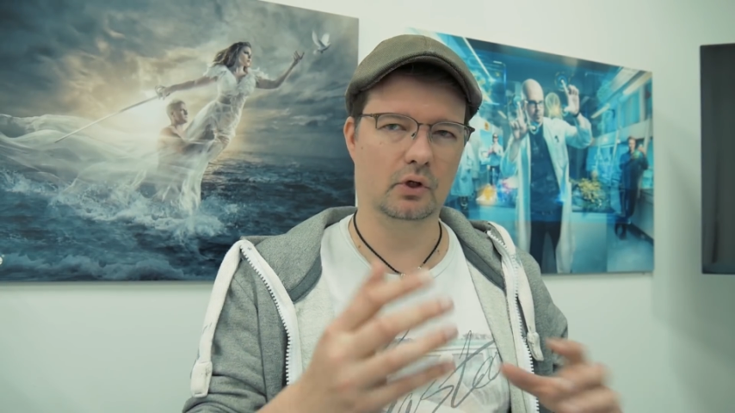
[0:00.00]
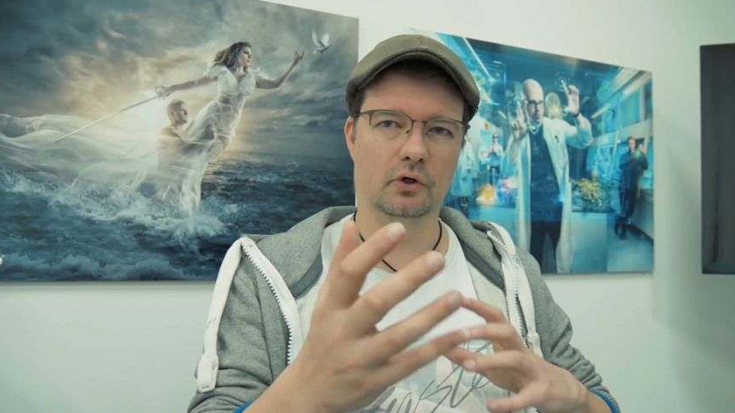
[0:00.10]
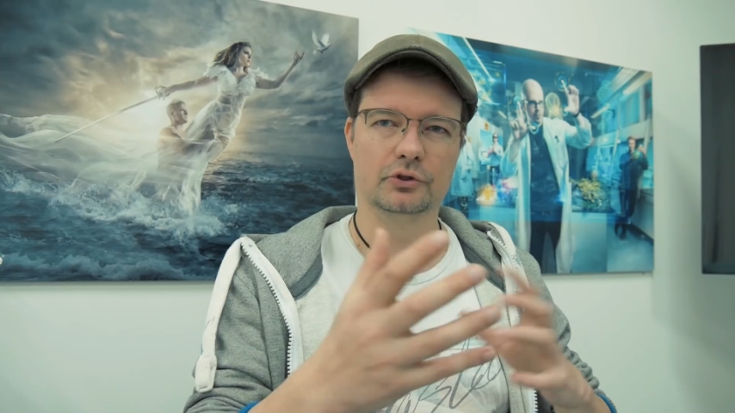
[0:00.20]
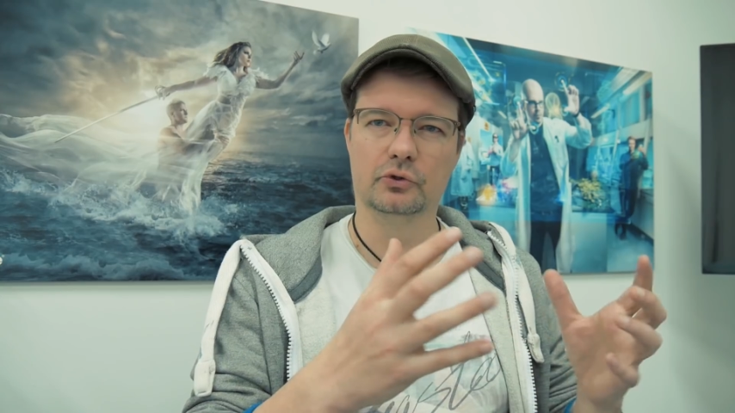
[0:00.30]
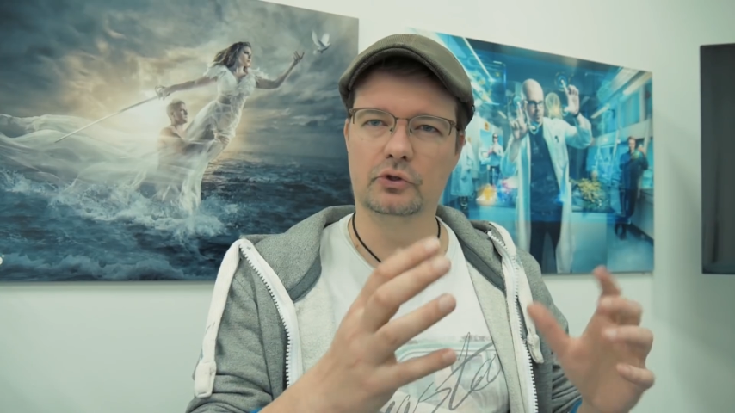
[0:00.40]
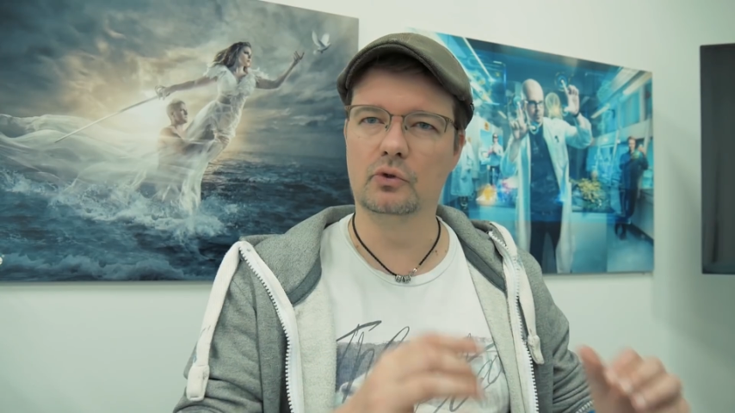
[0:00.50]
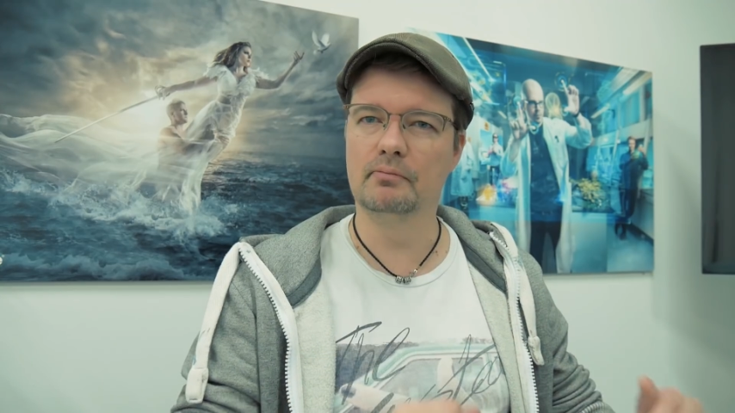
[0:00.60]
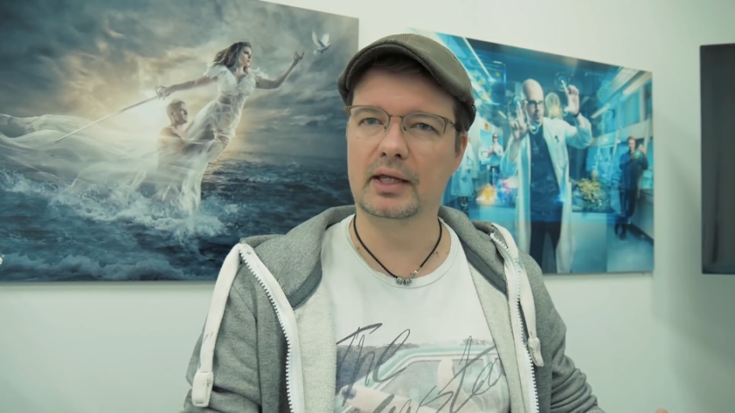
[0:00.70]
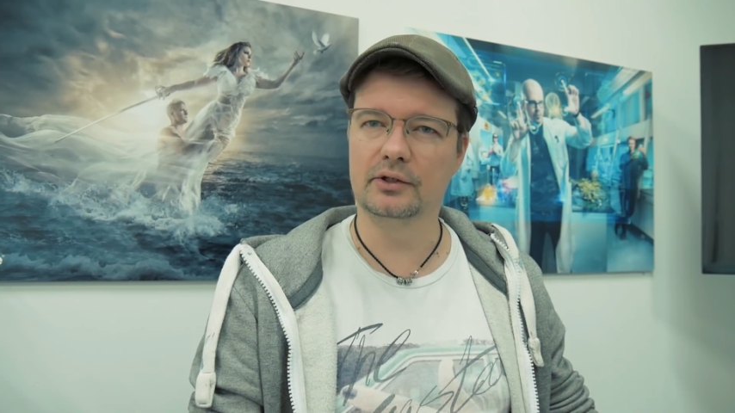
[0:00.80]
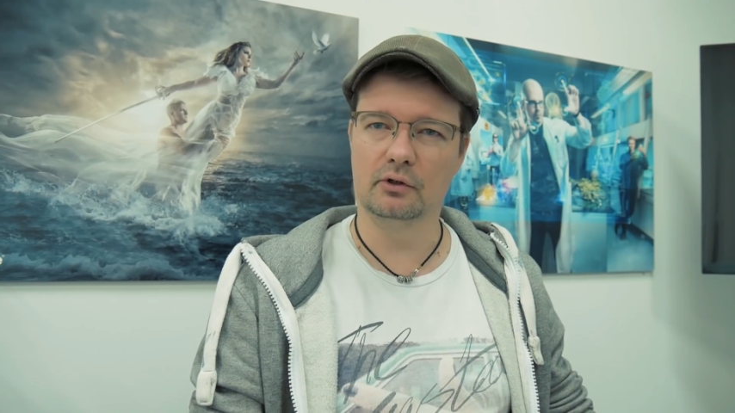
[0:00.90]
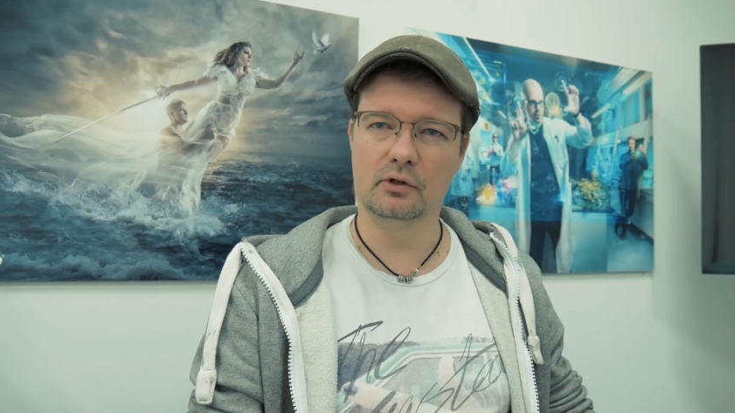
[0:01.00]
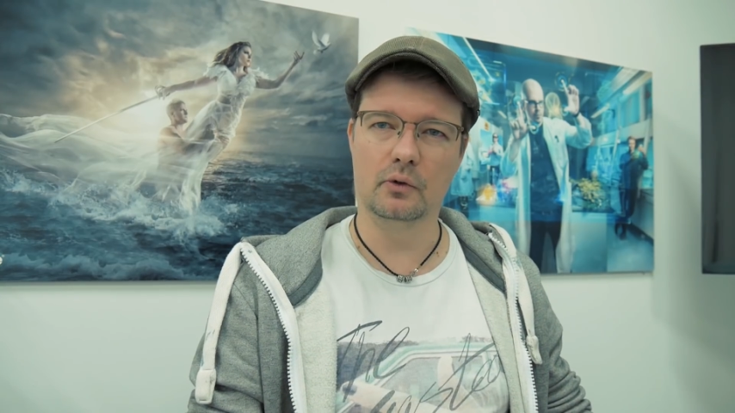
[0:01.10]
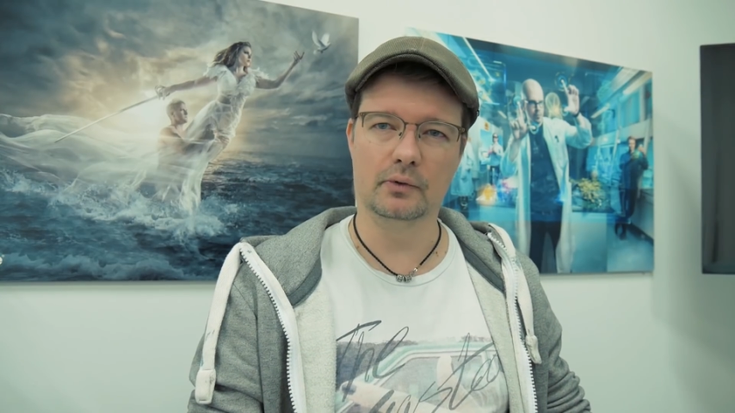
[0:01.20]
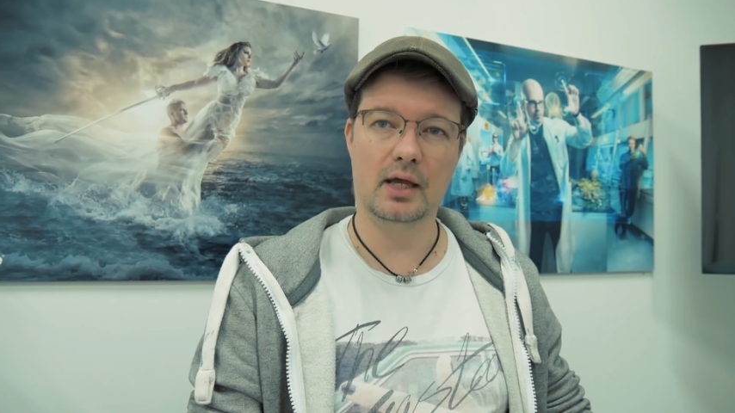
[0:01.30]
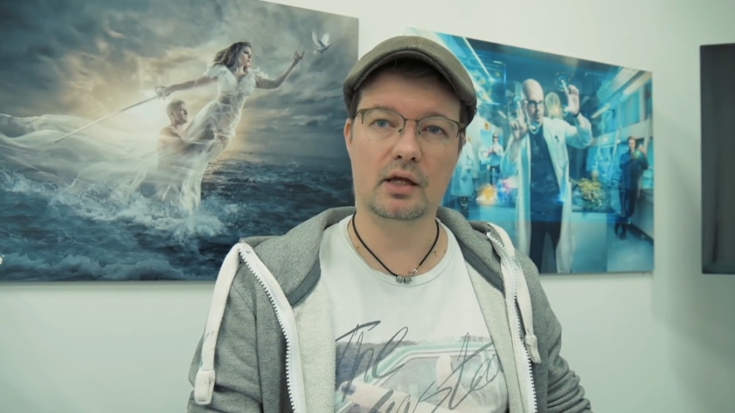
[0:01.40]
or do you make your
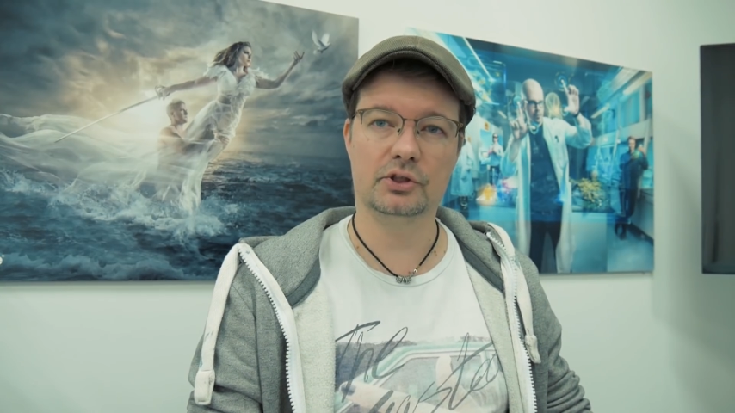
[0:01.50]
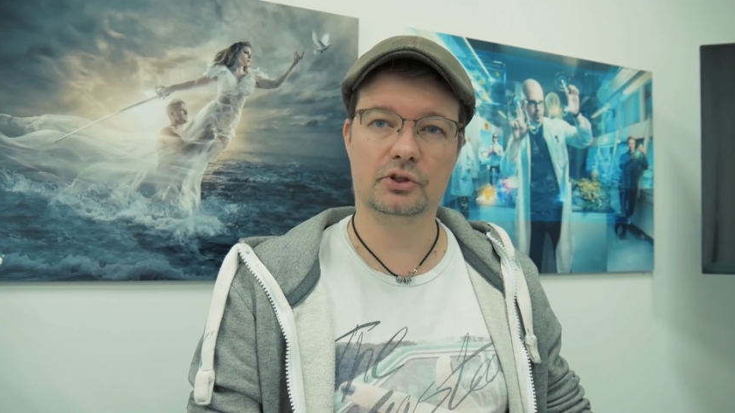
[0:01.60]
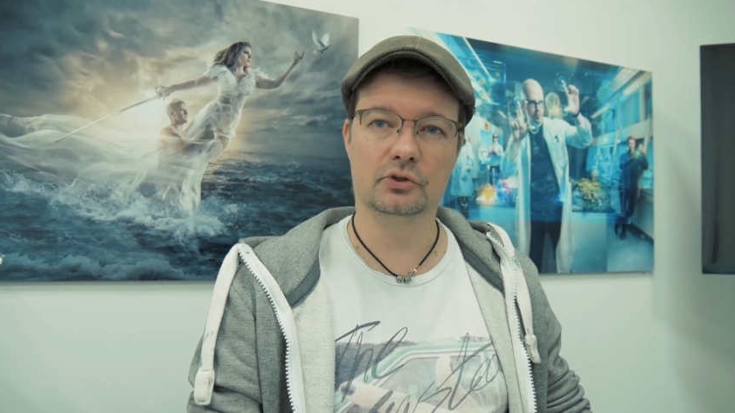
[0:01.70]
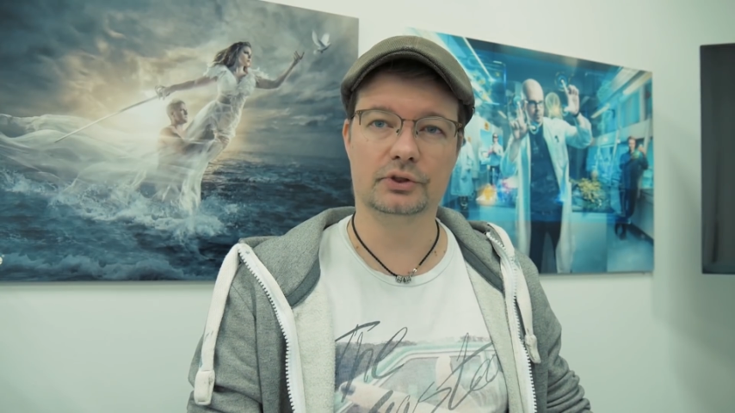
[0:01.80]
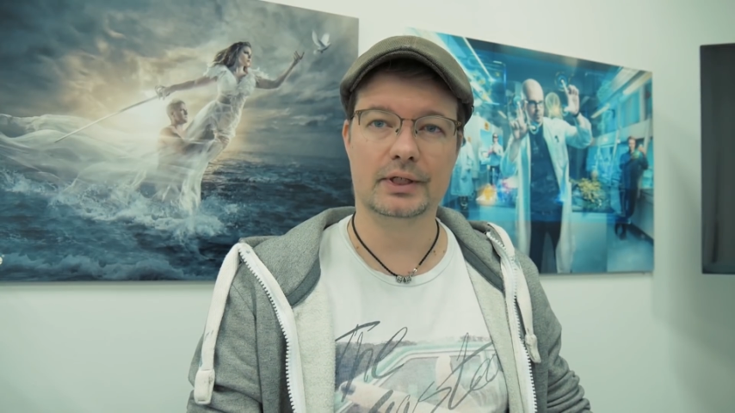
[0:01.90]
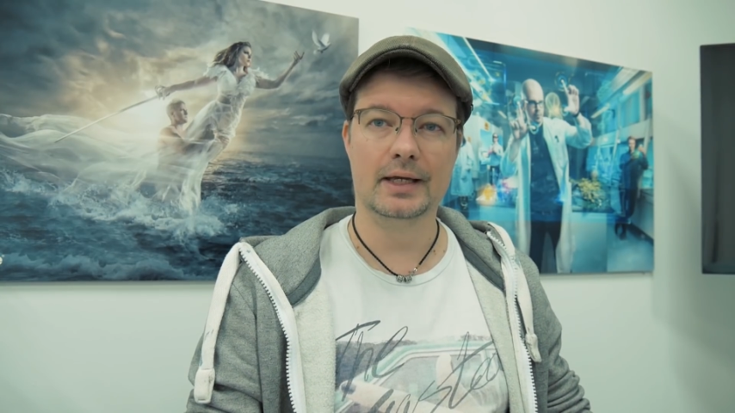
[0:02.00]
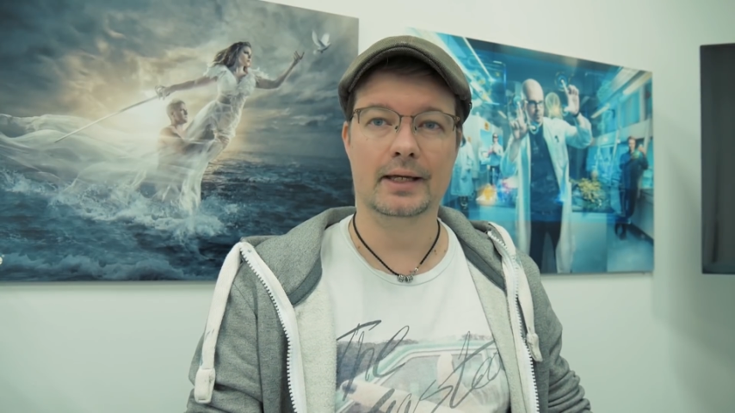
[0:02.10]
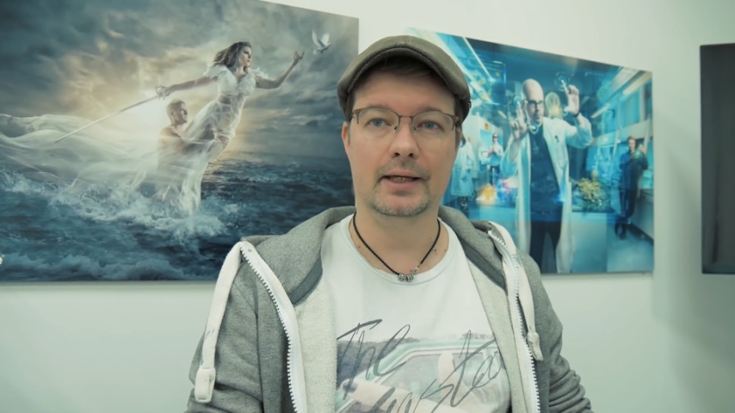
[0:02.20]
own actions?